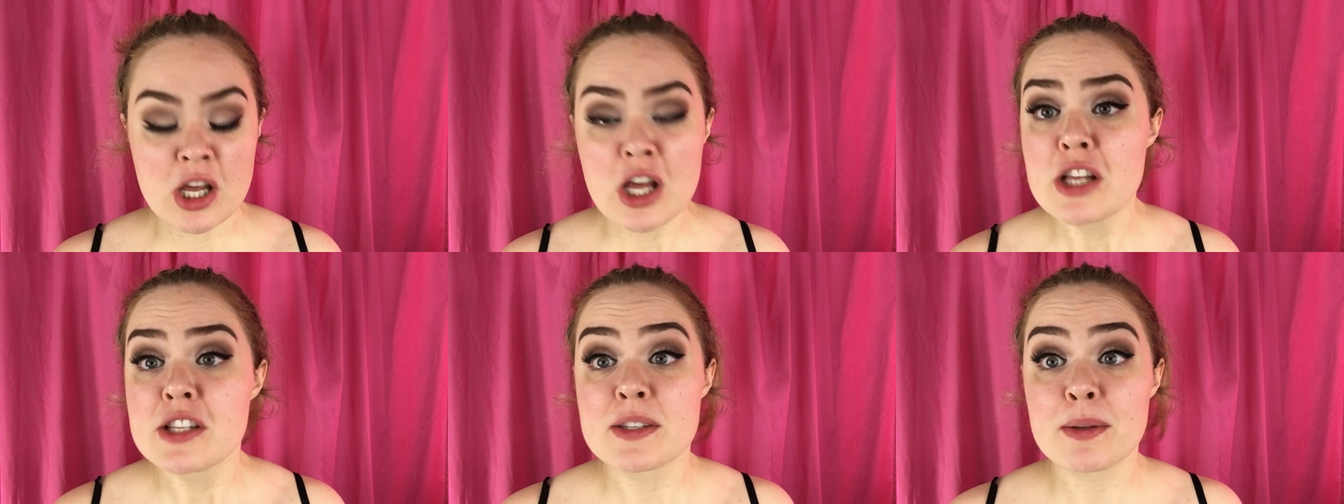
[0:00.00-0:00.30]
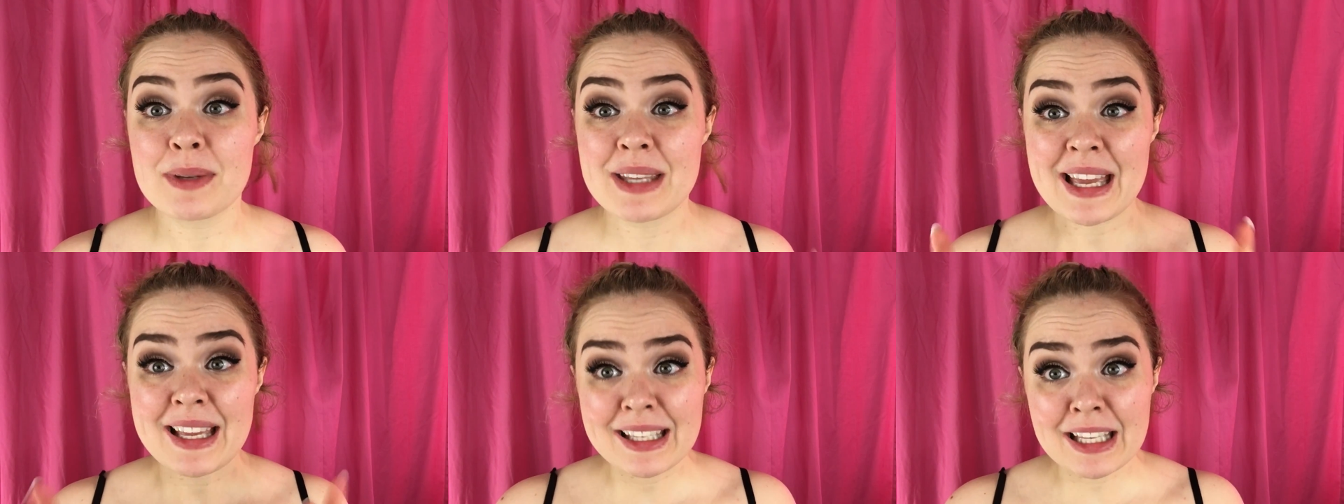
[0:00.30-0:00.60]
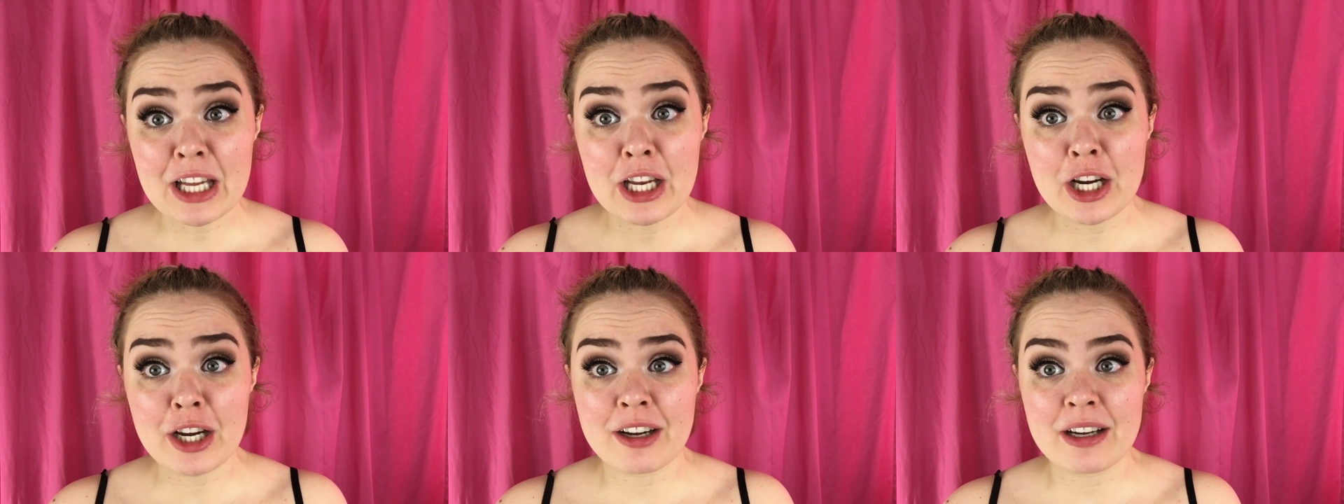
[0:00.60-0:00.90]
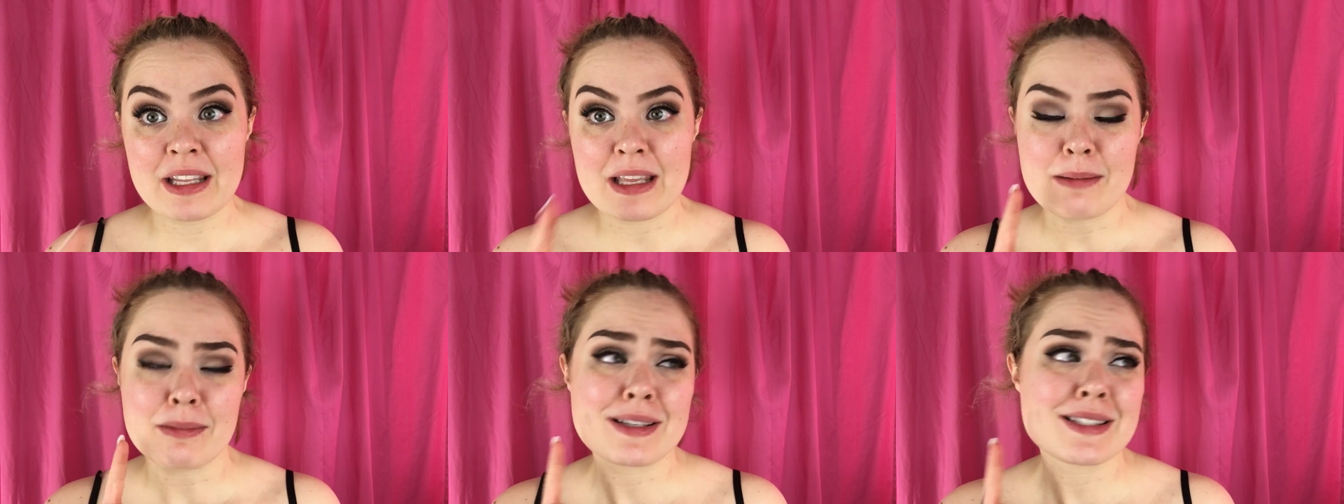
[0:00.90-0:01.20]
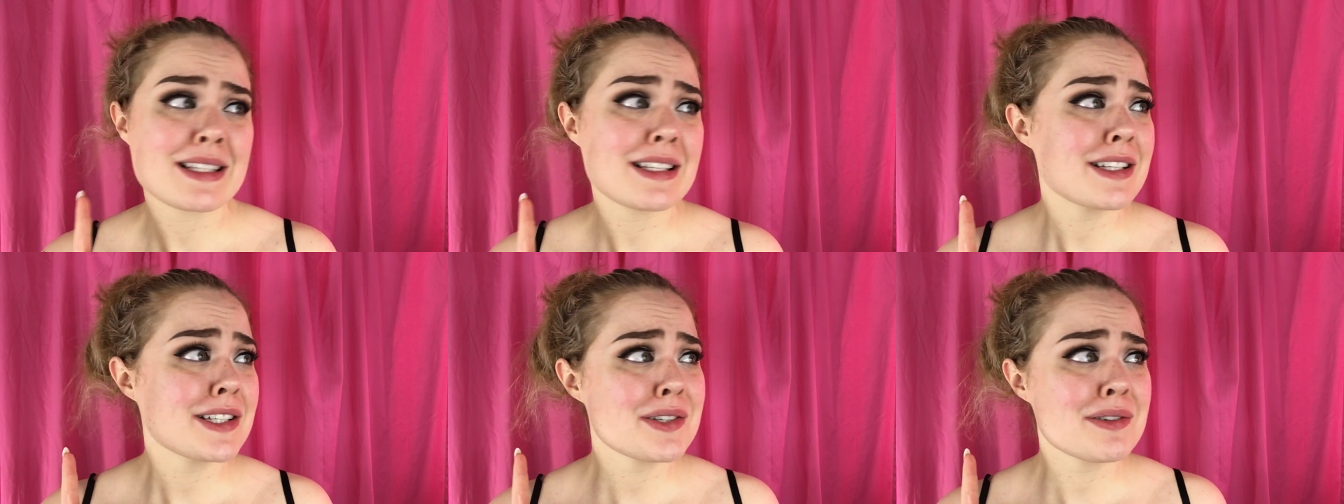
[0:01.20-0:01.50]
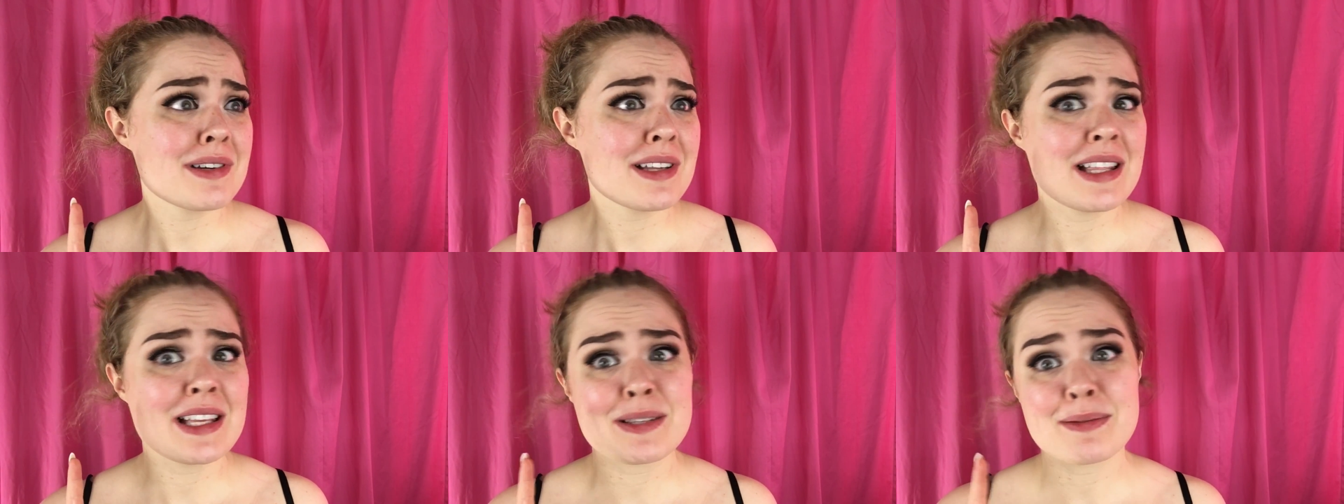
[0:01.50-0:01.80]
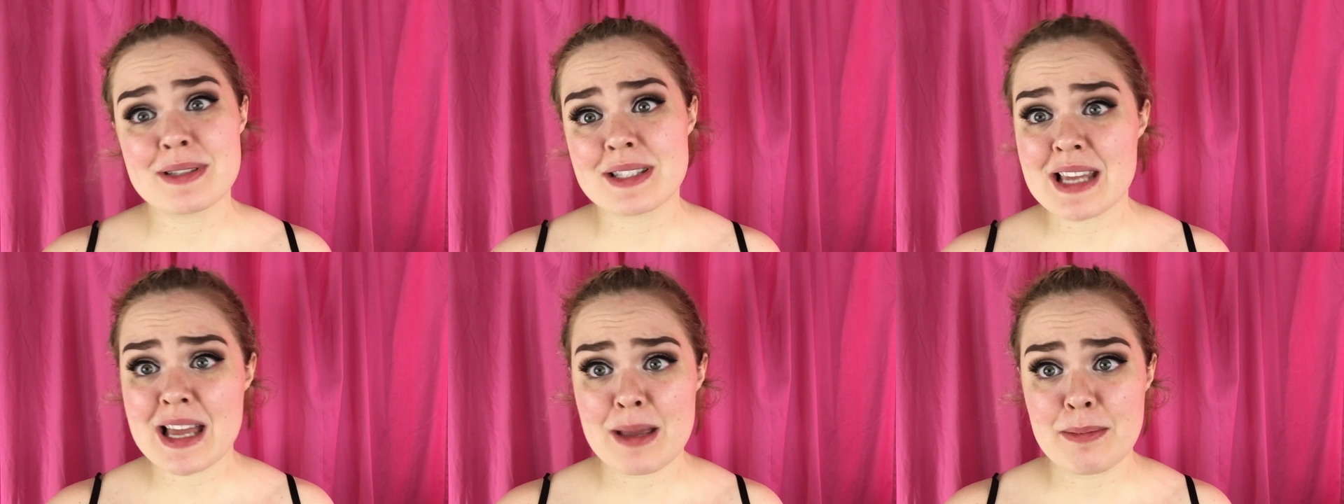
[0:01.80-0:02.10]
so we gotta get hurrying up because I just realized
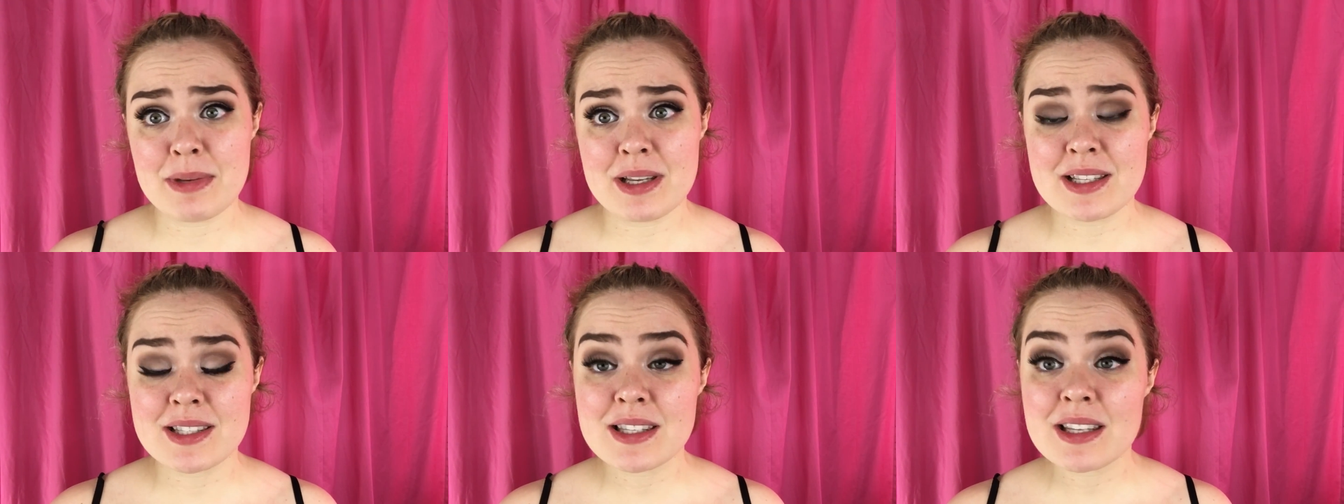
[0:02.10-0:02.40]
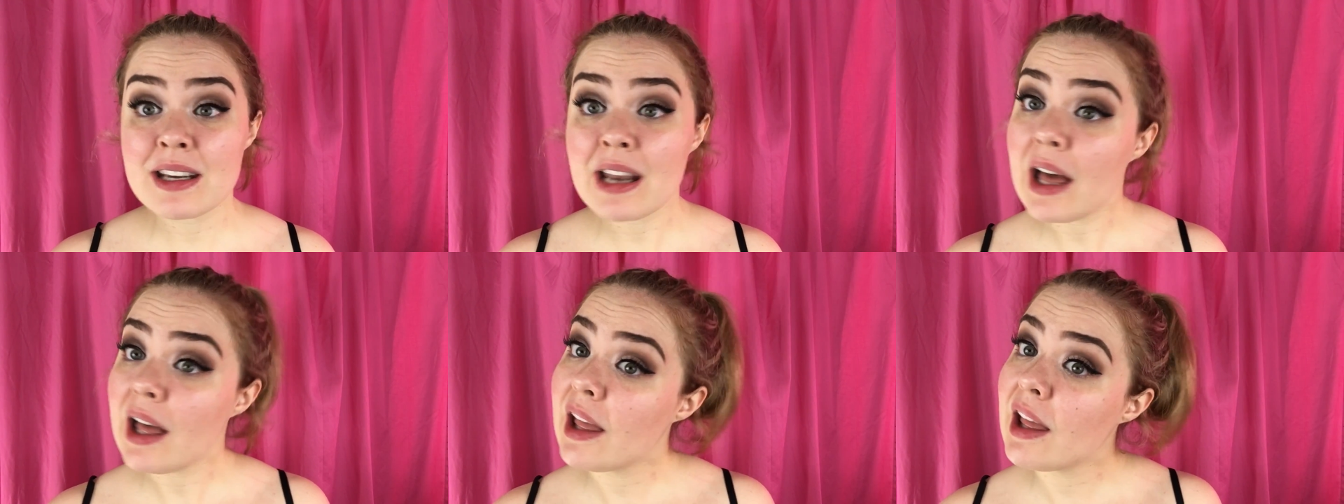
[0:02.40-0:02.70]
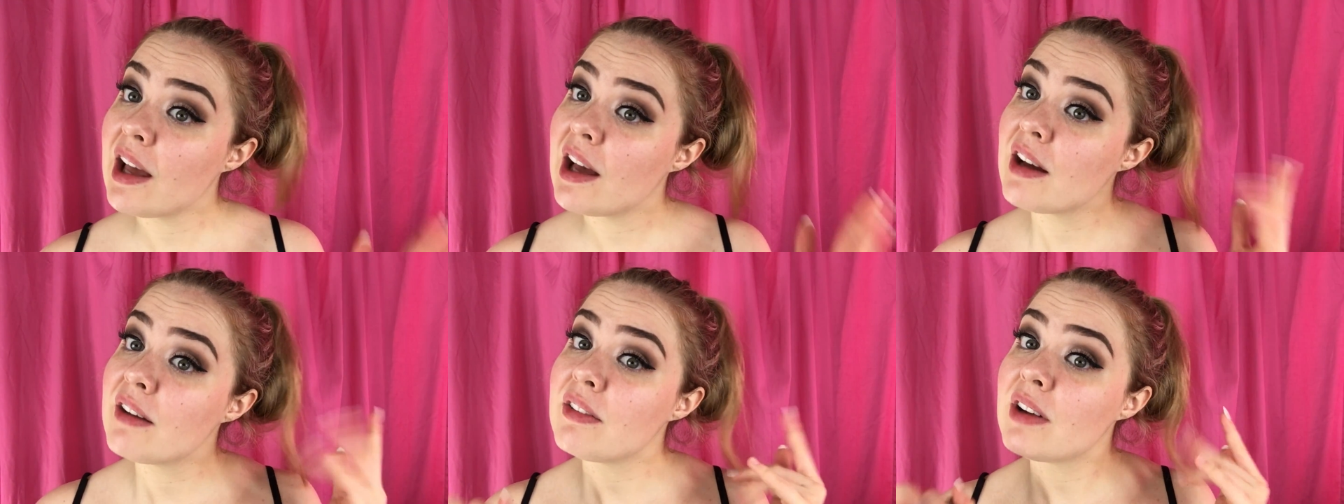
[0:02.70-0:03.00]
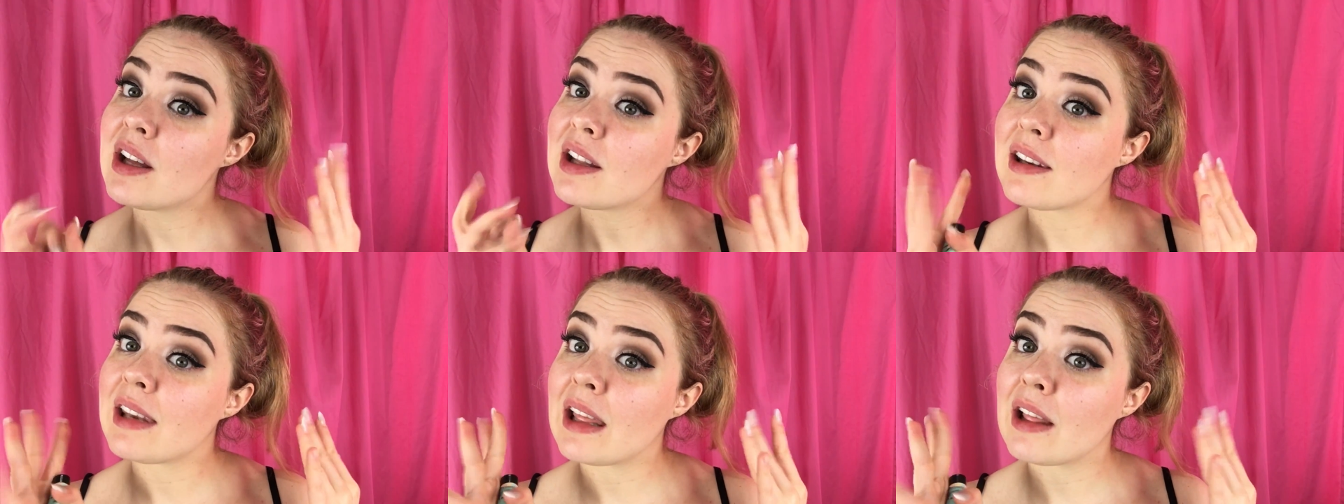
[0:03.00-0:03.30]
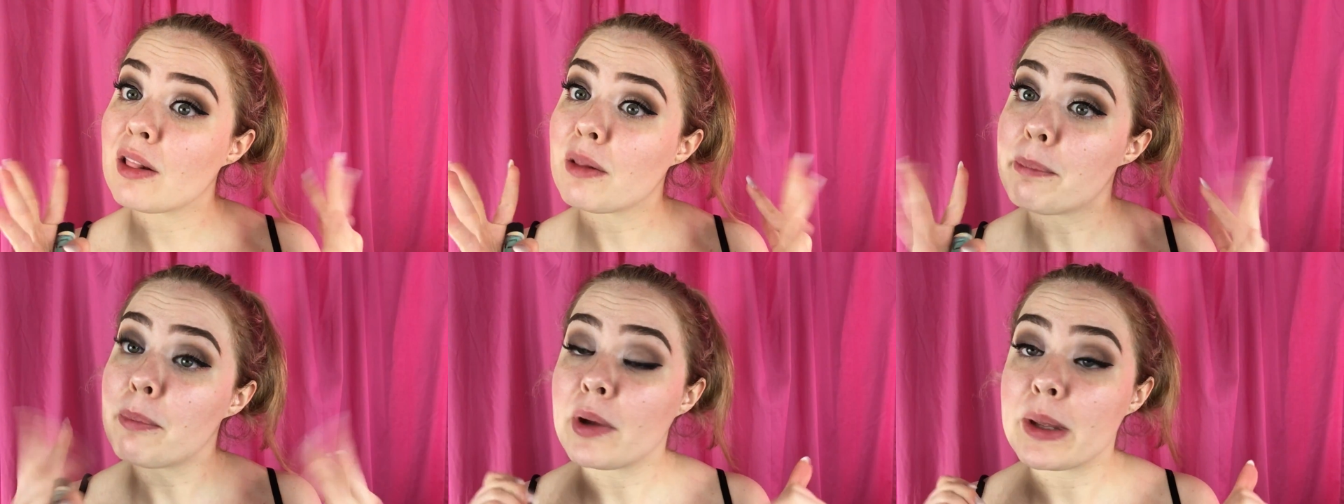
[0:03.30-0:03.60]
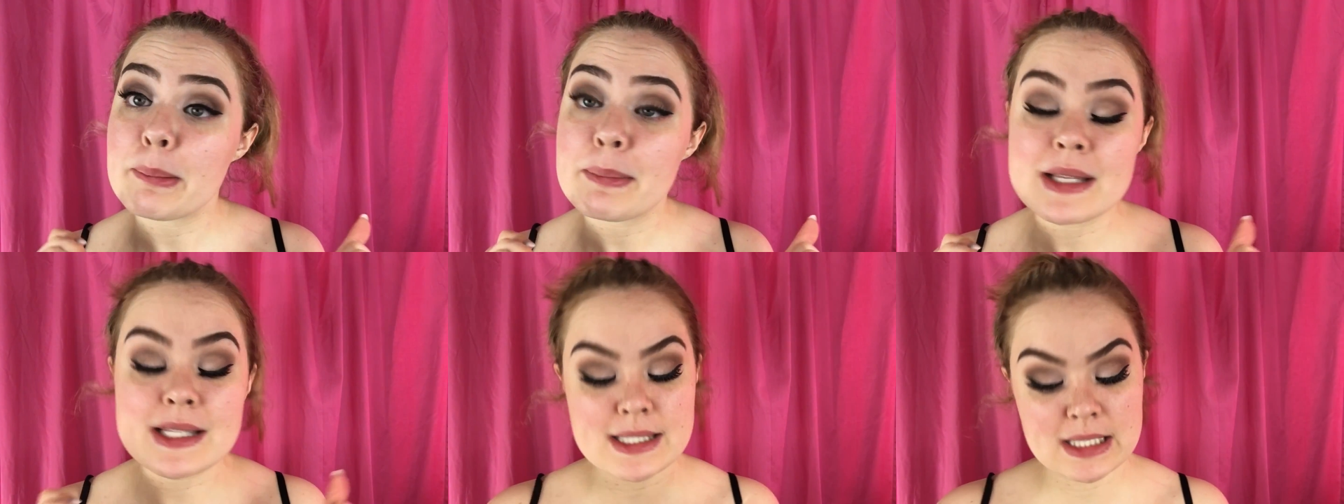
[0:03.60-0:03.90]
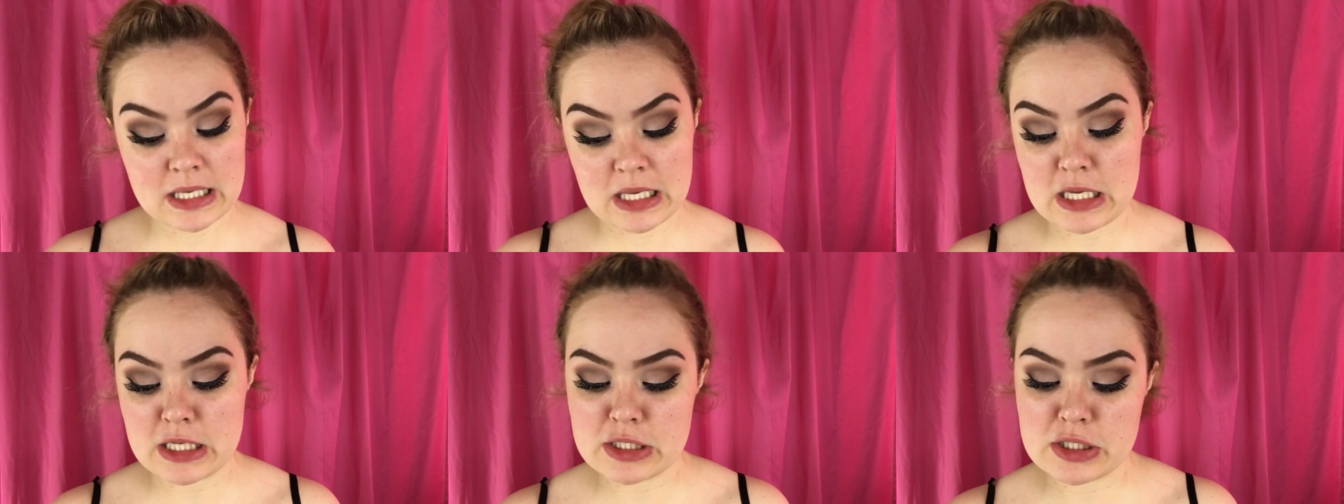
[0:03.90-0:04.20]
what time it is and I have a nail appointment to
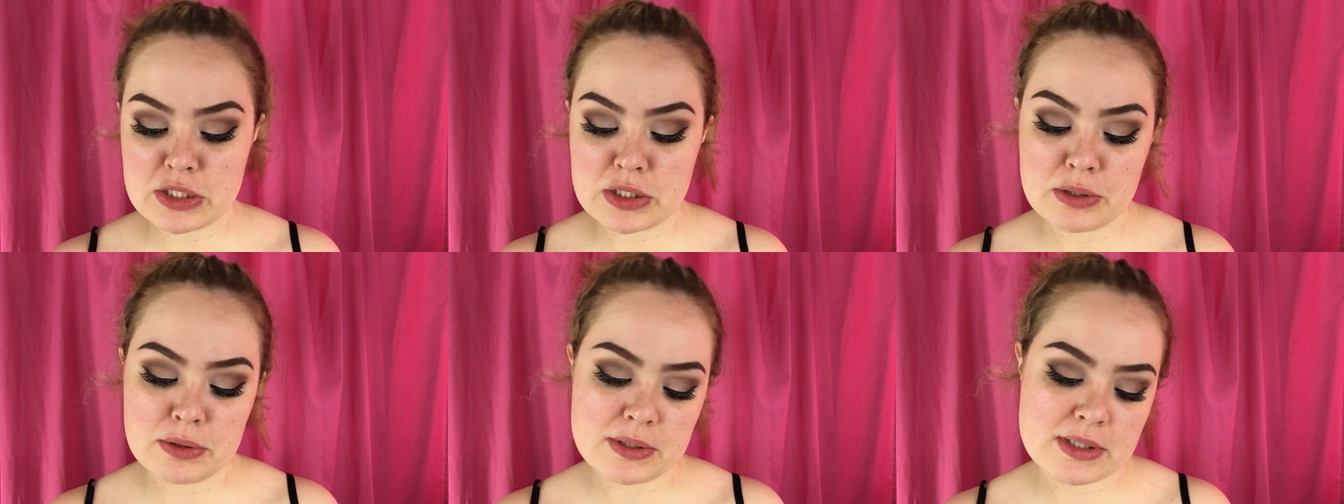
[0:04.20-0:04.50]
get to.